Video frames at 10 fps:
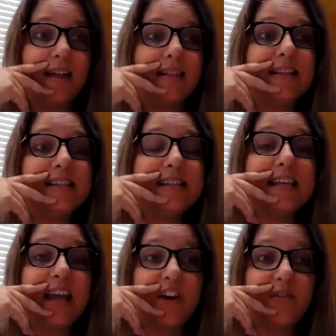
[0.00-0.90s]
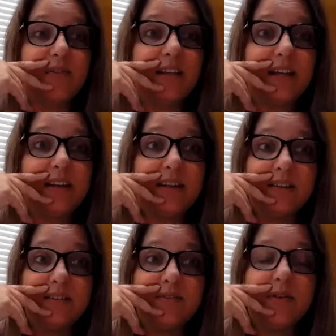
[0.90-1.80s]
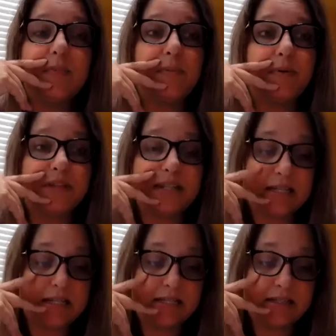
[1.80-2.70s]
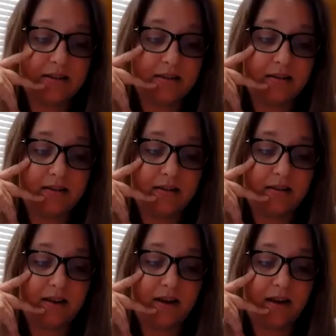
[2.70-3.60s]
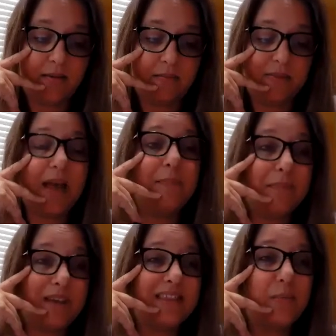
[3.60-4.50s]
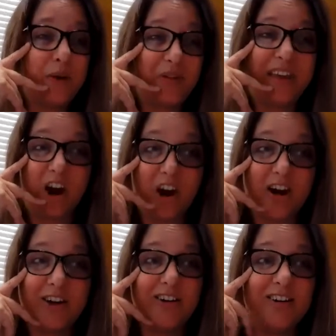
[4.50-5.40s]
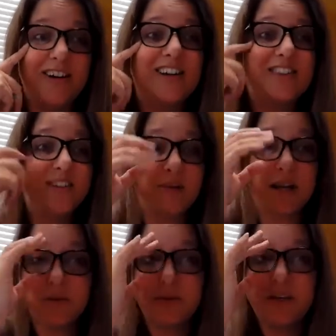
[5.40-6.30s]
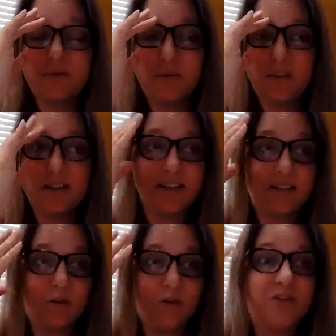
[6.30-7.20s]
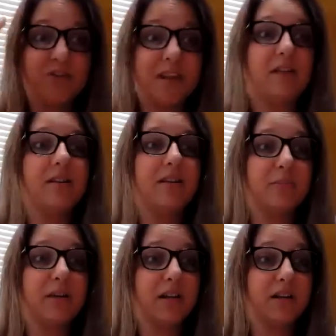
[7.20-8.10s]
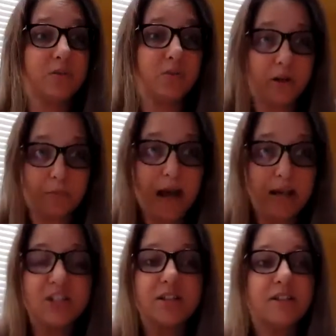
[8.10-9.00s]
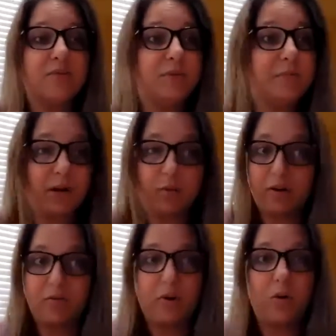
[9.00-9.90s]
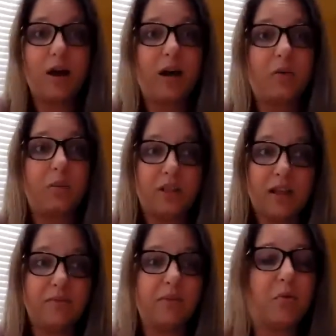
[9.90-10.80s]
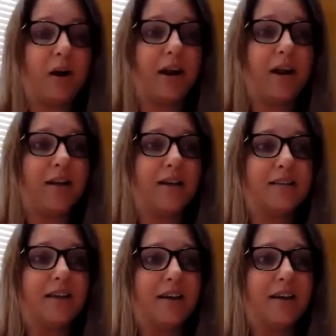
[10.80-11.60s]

Listen carefully for people's needs, and meet them where they are. Sometimes we get really overzealous because we're passionate and we've been around for a while and we love the products.